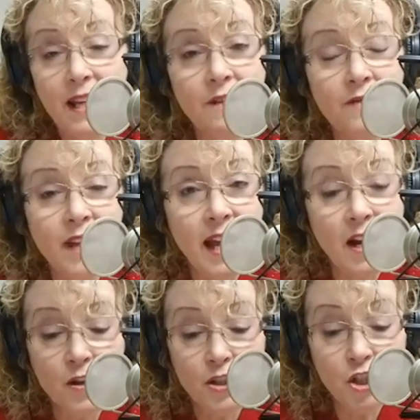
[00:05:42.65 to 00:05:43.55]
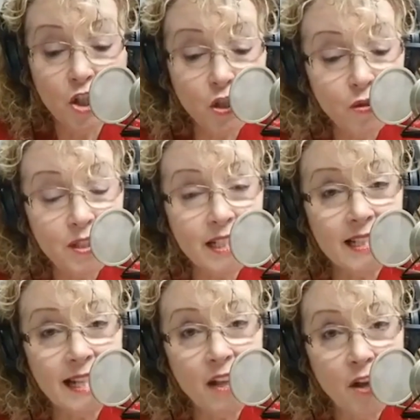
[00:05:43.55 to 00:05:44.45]
If the heirs choose to
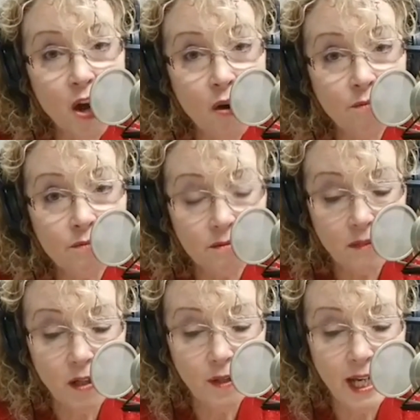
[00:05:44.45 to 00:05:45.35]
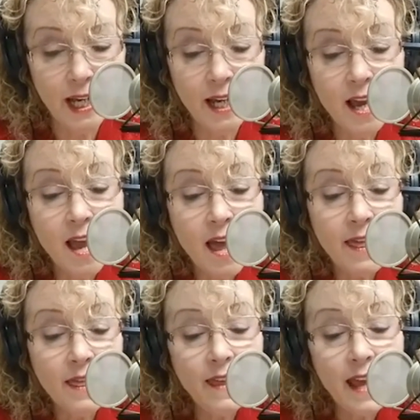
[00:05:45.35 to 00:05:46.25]
sell the home, okay,
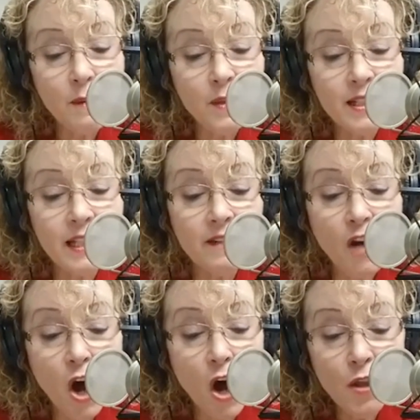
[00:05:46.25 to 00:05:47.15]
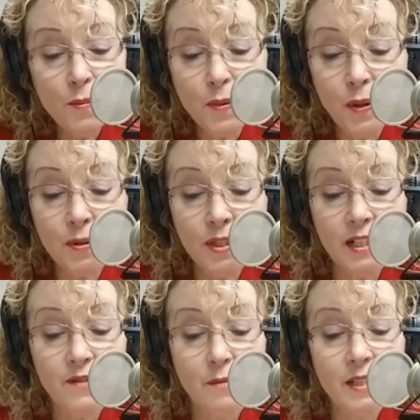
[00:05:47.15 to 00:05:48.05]
they receive all the
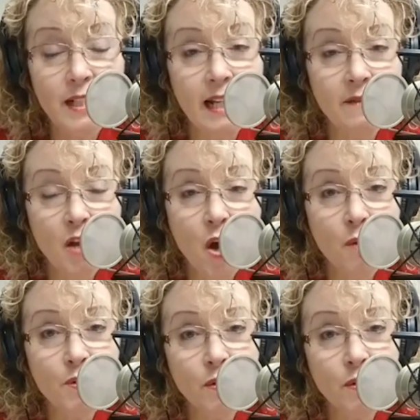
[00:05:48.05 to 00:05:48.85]
proceeds from the sale of the home.